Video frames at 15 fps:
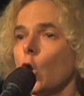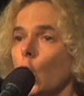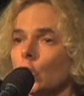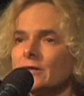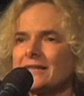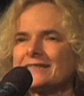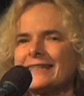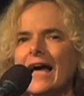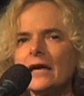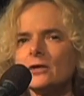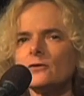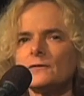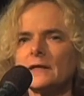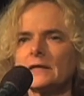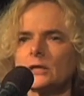On the side
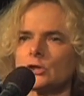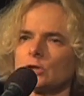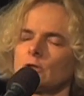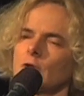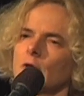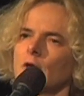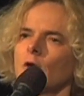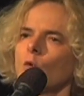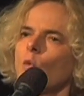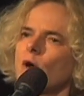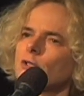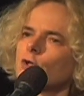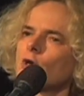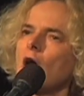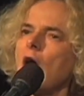of addiction,
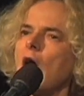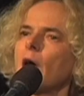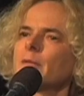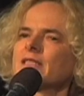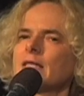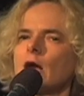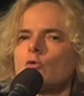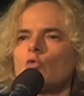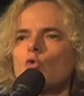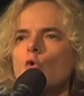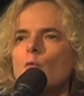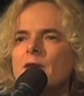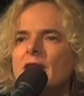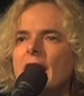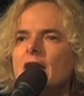what you have is the
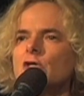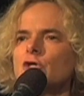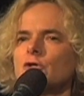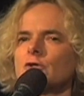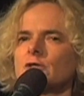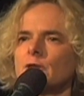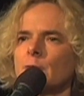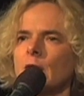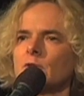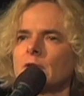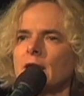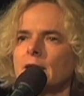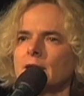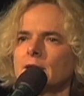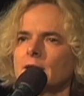ruminations about
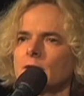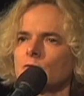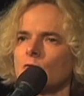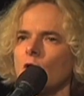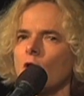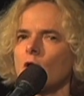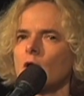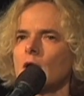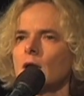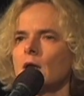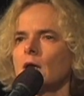getting the drug,